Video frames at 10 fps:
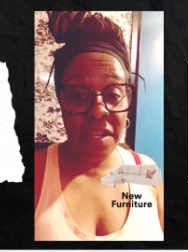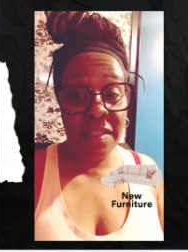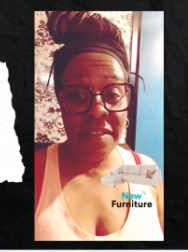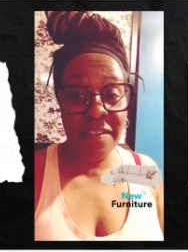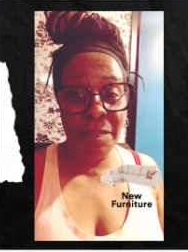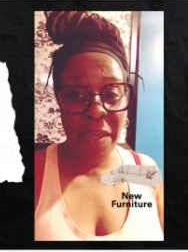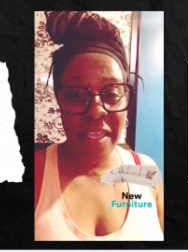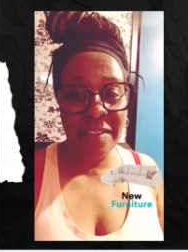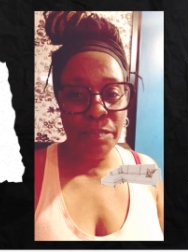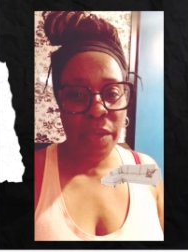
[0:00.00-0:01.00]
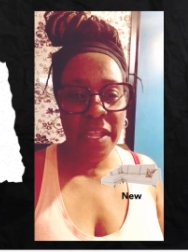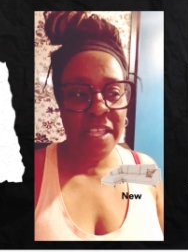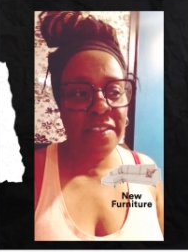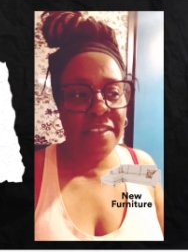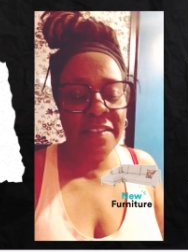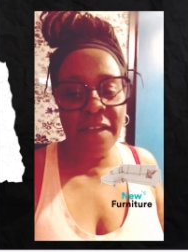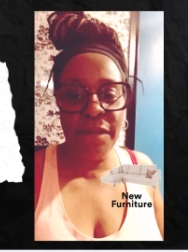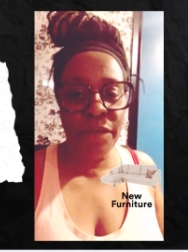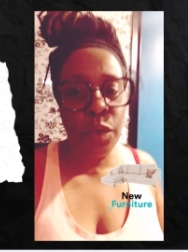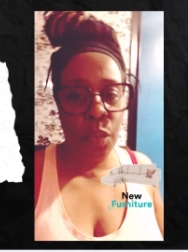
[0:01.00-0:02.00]
in the space, but it
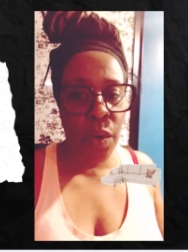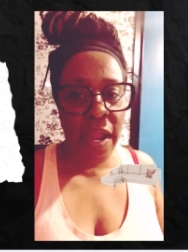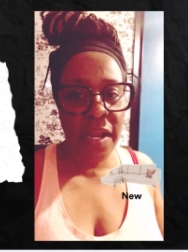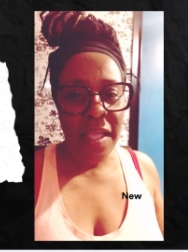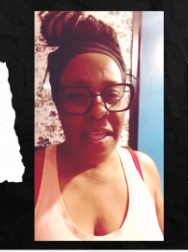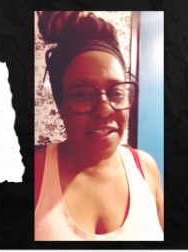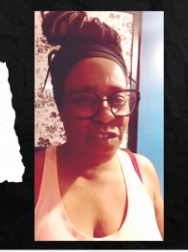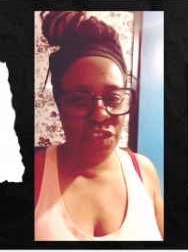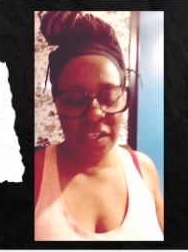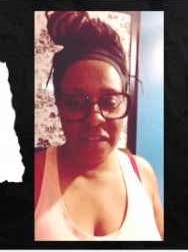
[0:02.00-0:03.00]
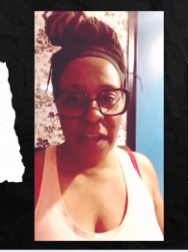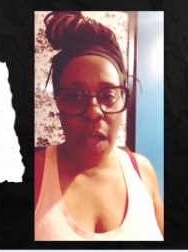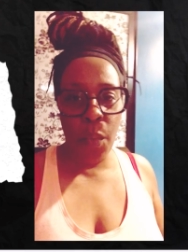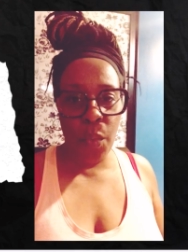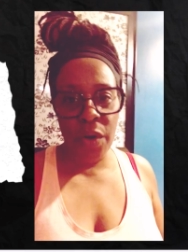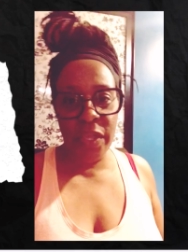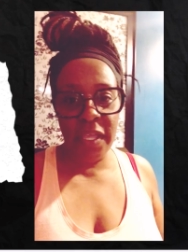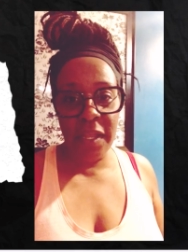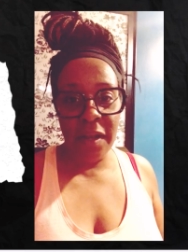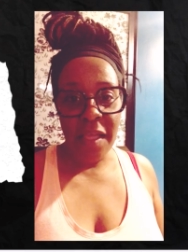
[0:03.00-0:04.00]
doesn't feel right. It's just not
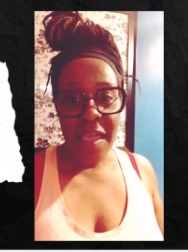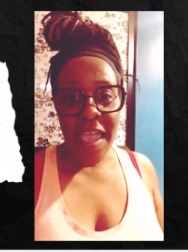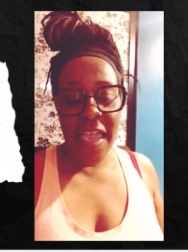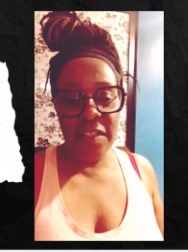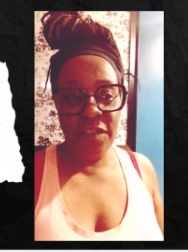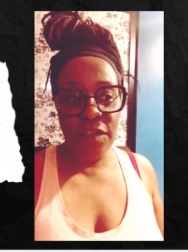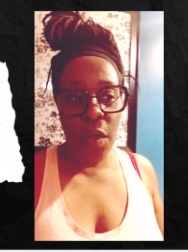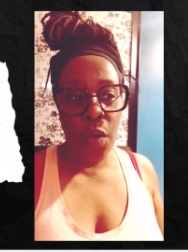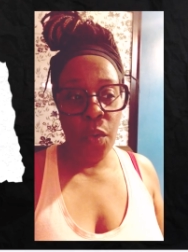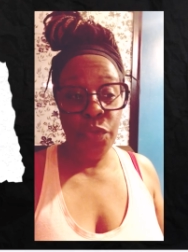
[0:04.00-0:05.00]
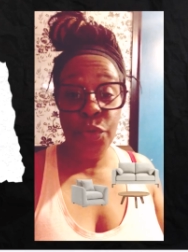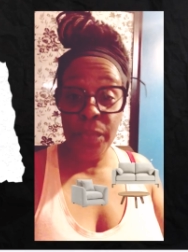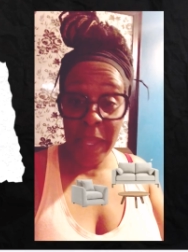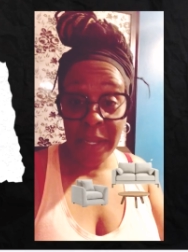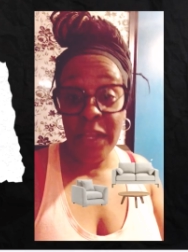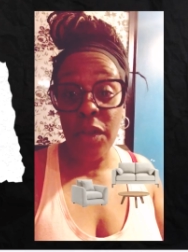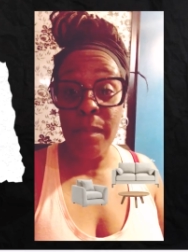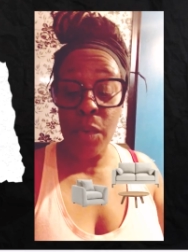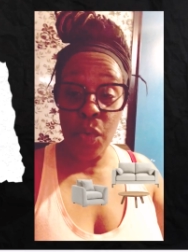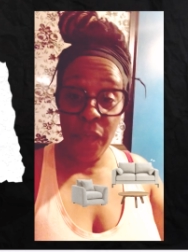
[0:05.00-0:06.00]
working. And so you may need to
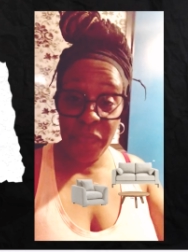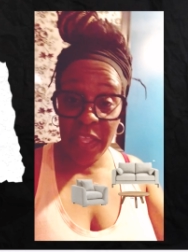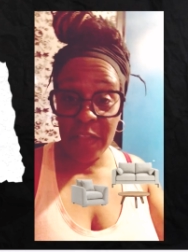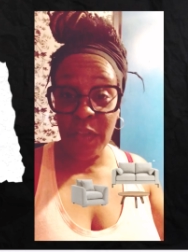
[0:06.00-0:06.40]
move things